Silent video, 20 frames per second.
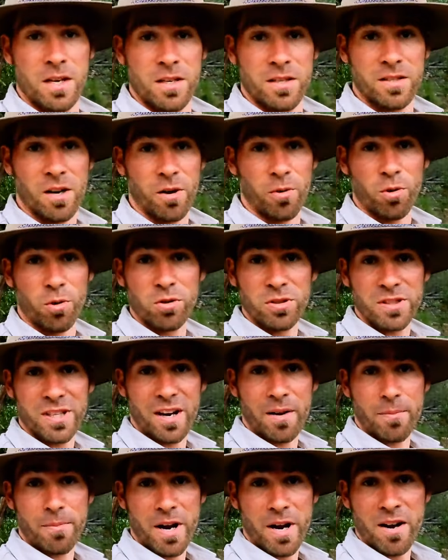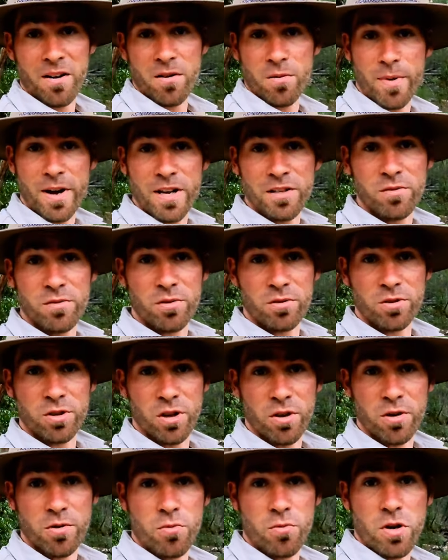So we're all set up now. I may as well
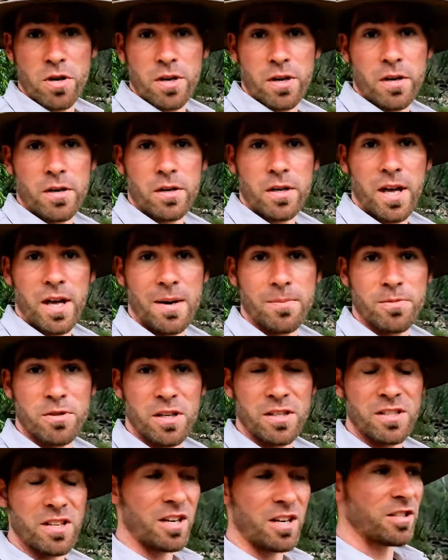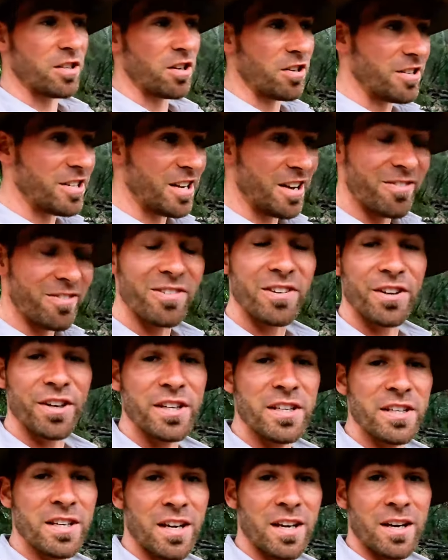show you what campsite's like. So
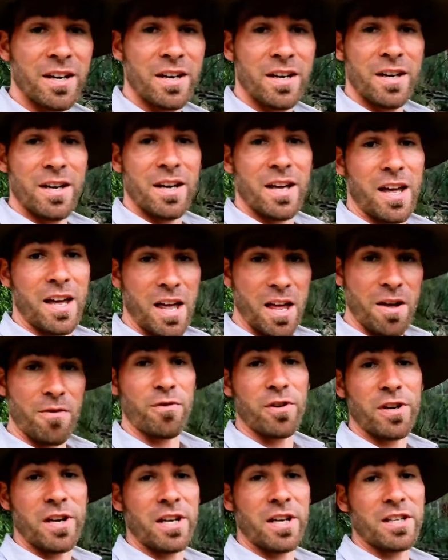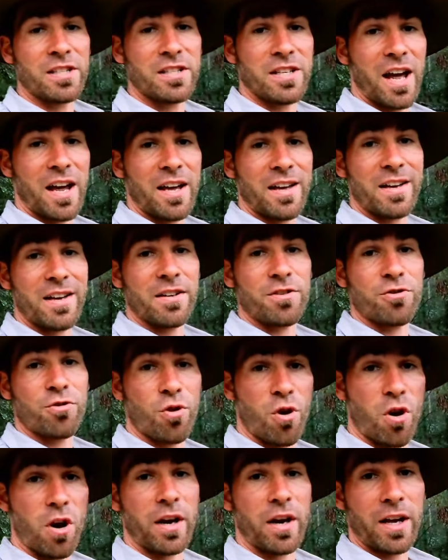definitely, if you're gonna stay here,
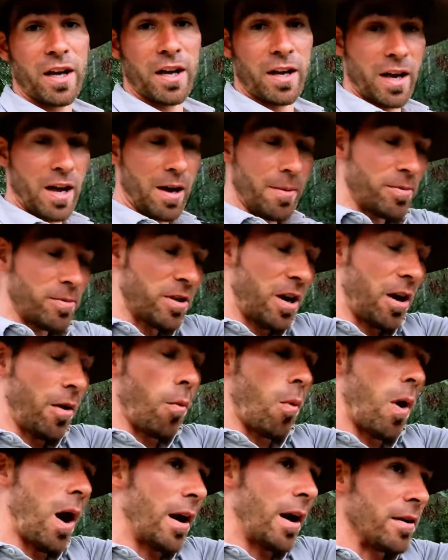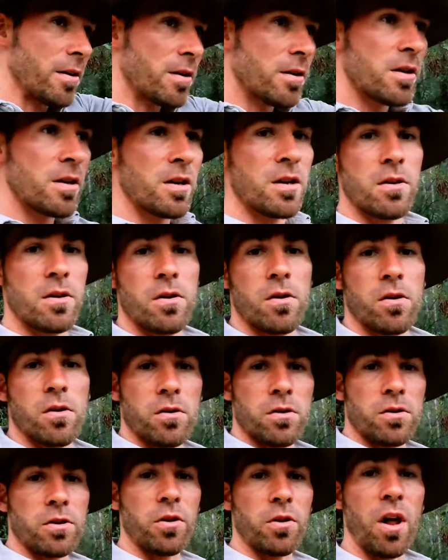try and get campsite 1.
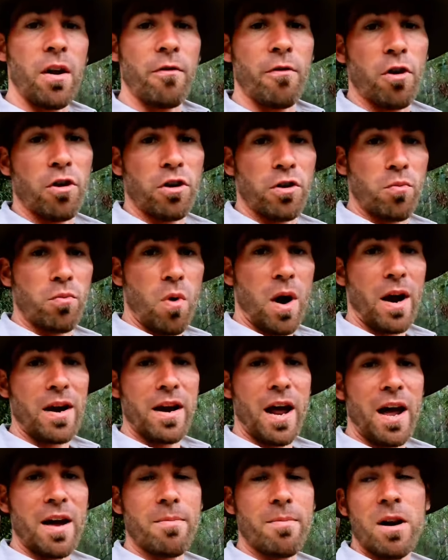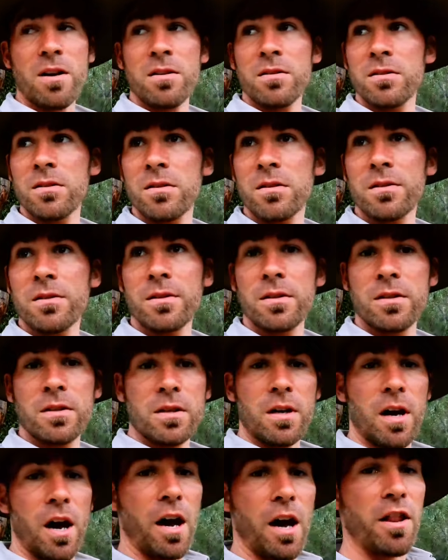You'll have only one neighbour,
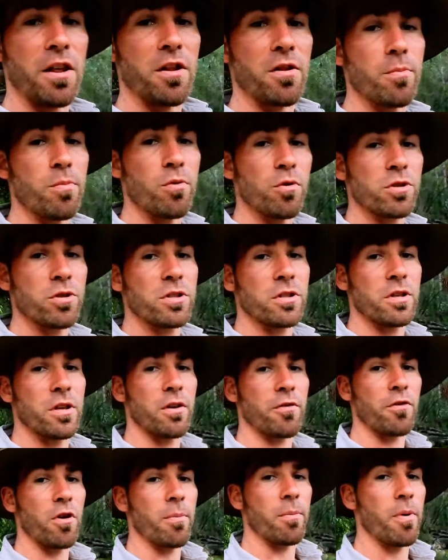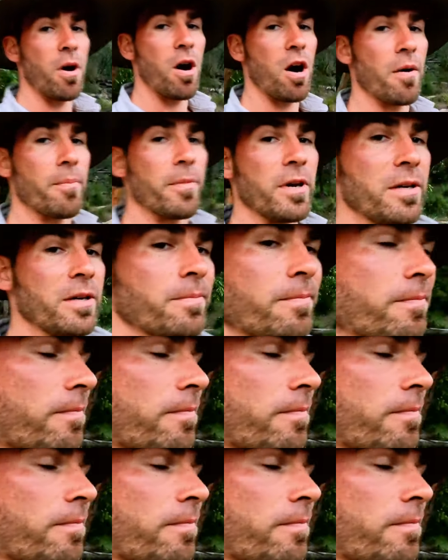and then the bush that I've got behind me.